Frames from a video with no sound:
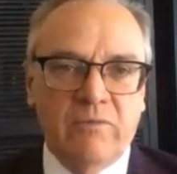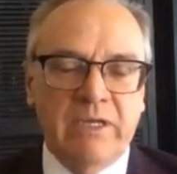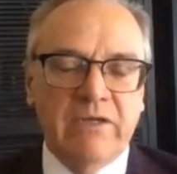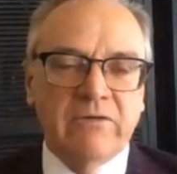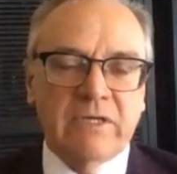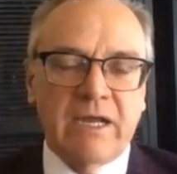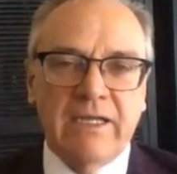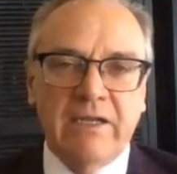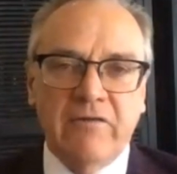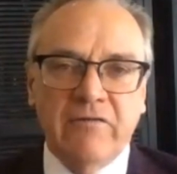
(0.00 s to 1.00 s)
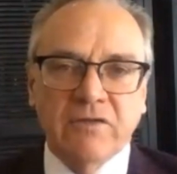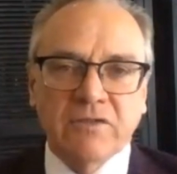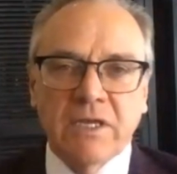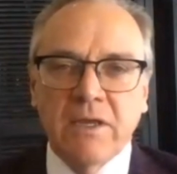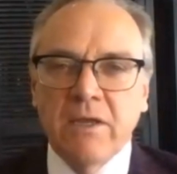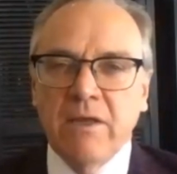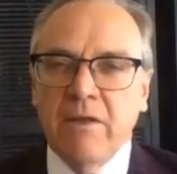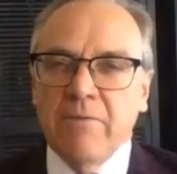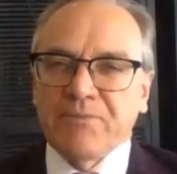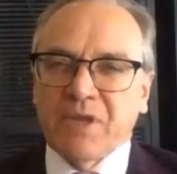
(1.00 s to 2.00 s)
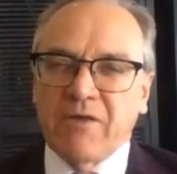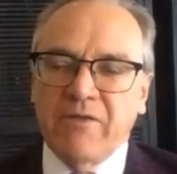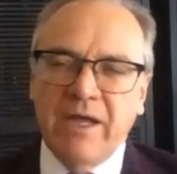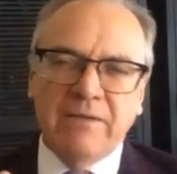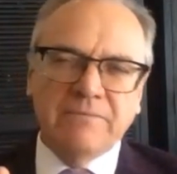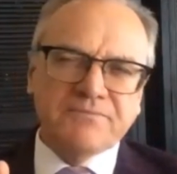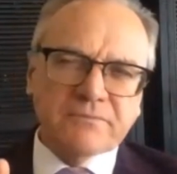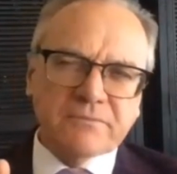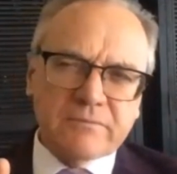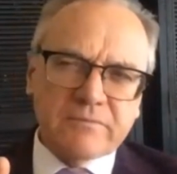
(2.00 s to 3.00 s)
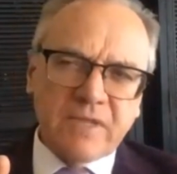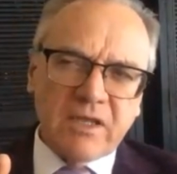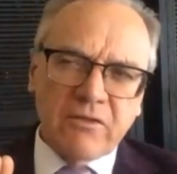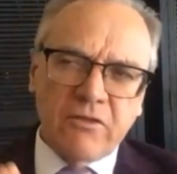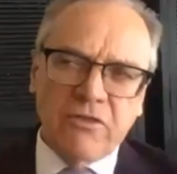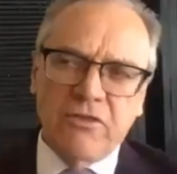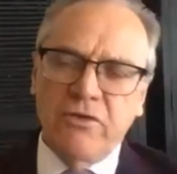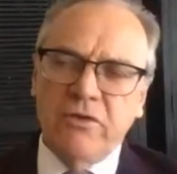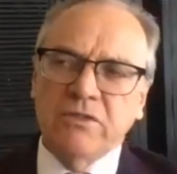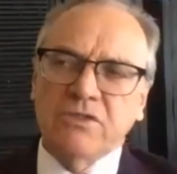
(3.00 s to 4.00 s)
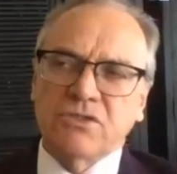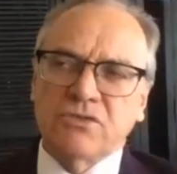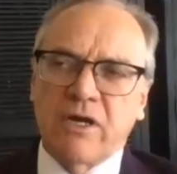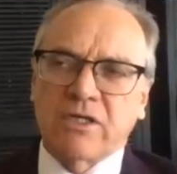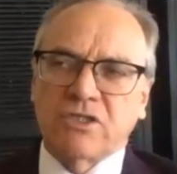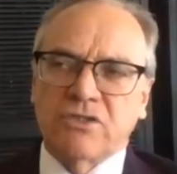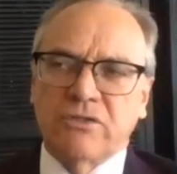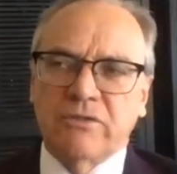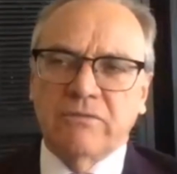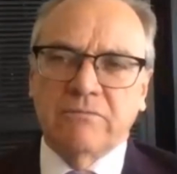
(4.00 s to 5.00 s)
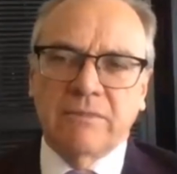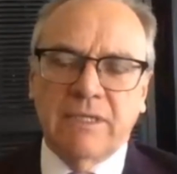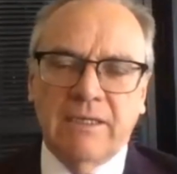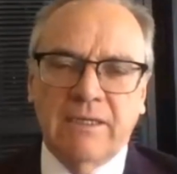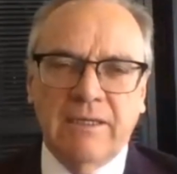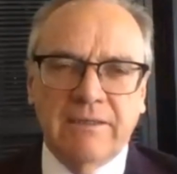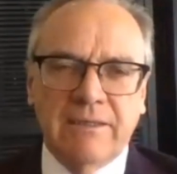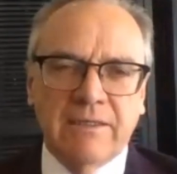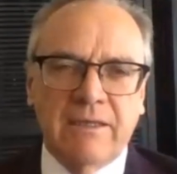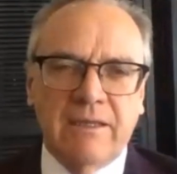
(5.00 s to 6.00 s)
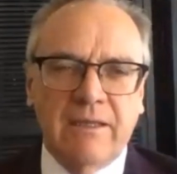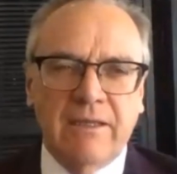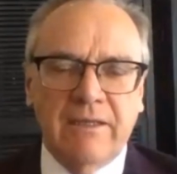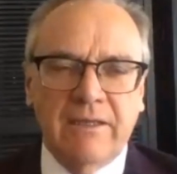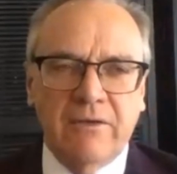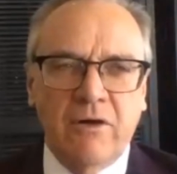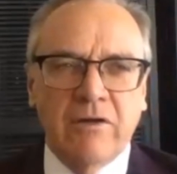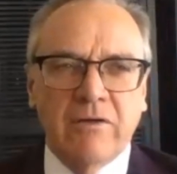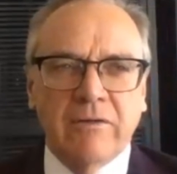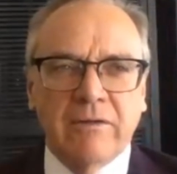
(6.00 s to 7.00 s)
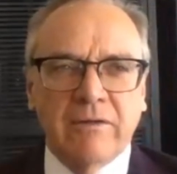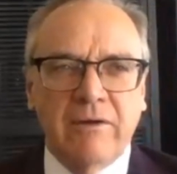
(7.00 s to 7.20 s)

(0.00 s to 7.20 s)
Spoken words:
meter kind of intervals. Then the third structure, on